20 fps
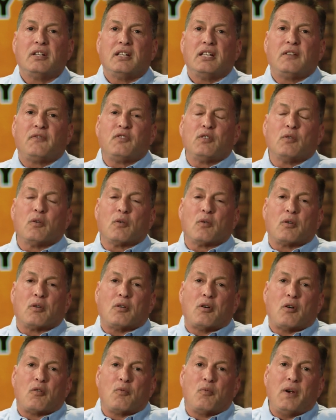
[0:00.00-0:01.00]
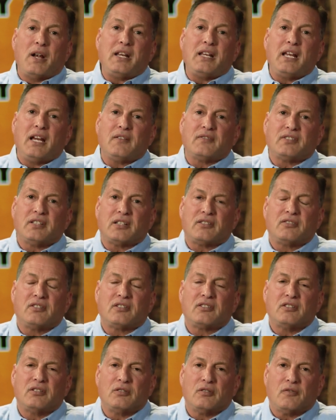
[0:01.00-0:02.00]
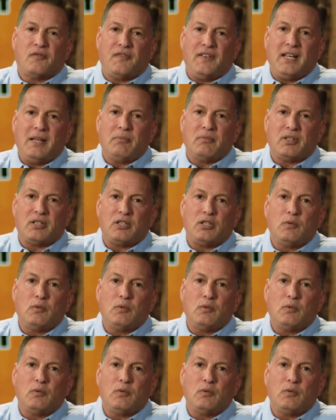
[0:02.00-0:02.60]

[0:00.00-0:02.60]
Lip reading: if you already have sex addiction in your family,